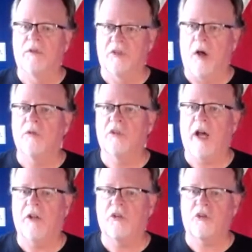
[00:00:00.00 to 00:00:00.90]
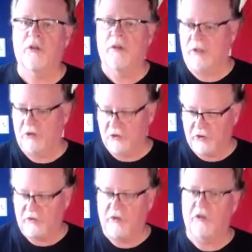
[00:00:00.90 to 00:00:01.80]
Tone, touch,
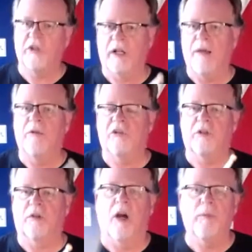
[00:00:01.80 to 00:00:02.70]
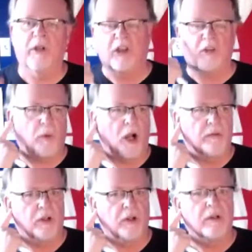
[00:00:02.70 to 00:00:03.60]
consistency on every single note, because that's part
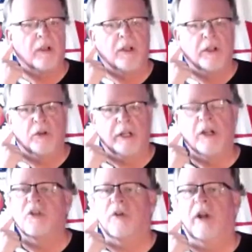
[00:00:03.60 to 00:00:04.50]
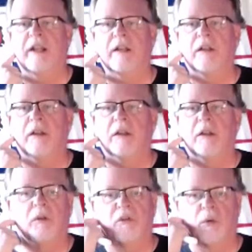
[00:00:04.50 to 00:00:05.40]
of your ear training.
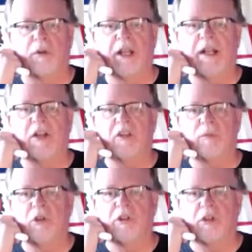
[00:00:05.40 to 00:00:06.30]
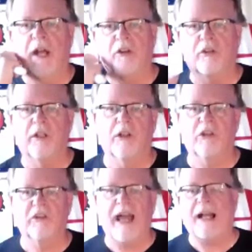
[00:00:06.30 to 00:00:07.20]
So when you're getting into music, you actually hear
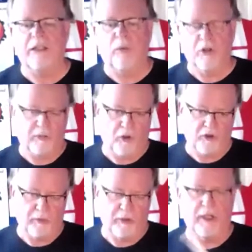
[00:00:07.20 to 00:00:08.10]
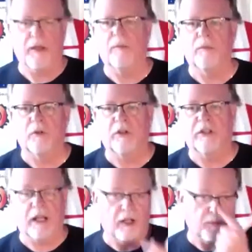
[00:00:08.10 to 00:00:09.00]
exactly what you're supposed to be
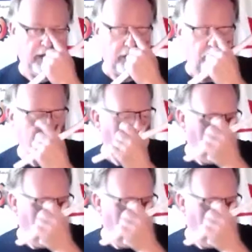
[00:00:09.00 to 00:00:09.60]
looking at on the page.